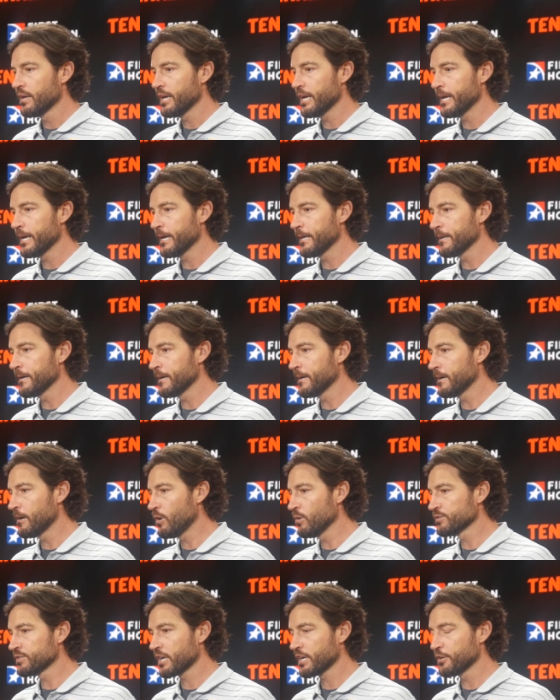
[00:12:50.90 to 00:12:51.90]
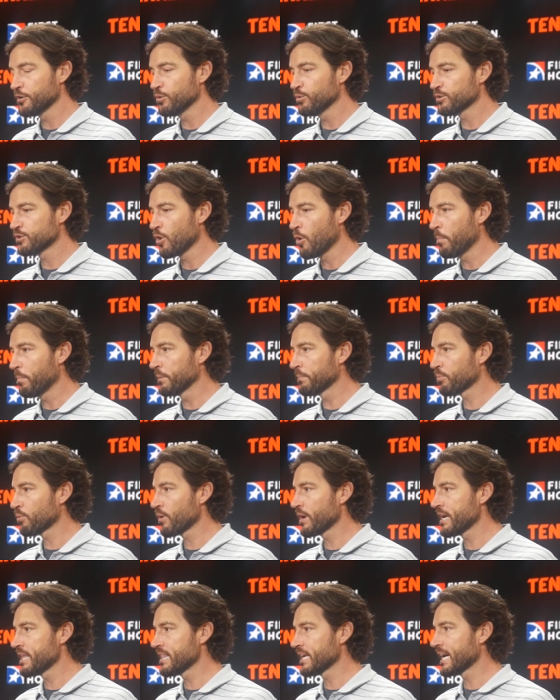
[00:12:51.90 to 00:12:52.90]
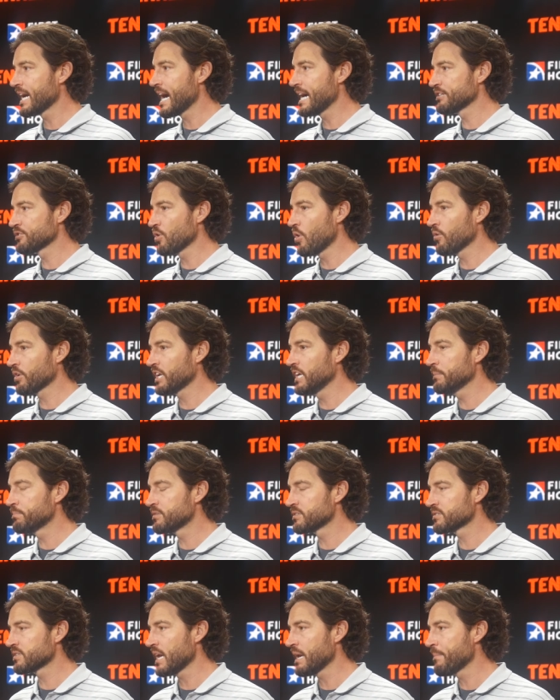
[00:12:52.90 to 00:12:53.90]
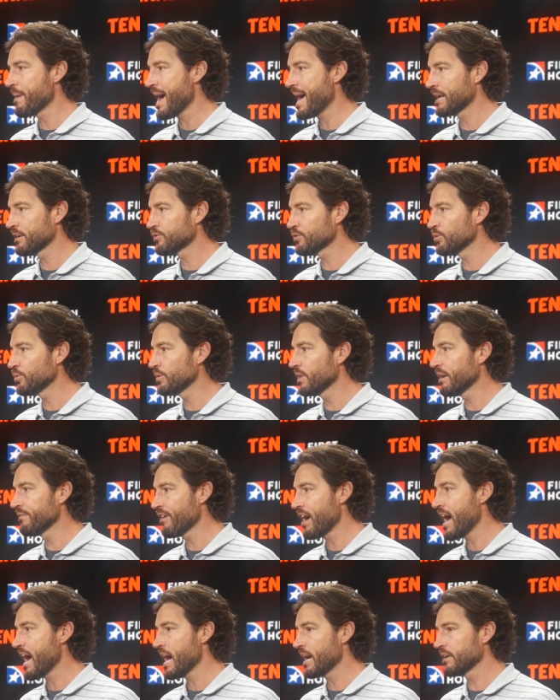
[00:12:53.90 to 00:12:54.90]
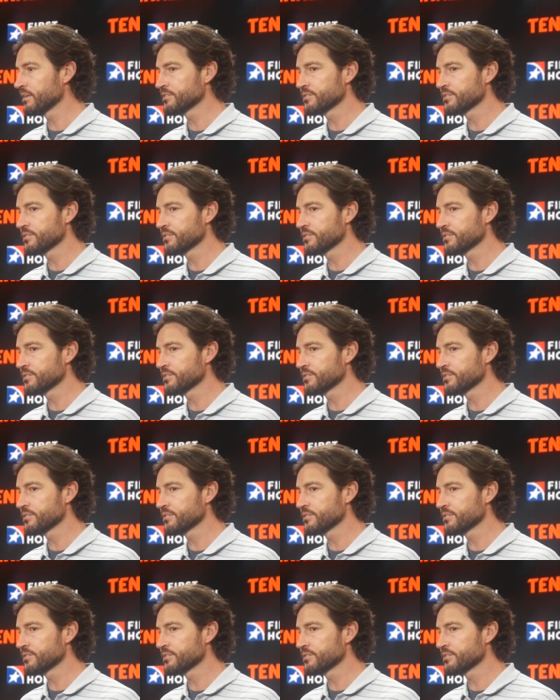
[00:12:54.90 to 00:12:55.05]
And all I can do is hope and pray the guys all keep the same attitude they've had.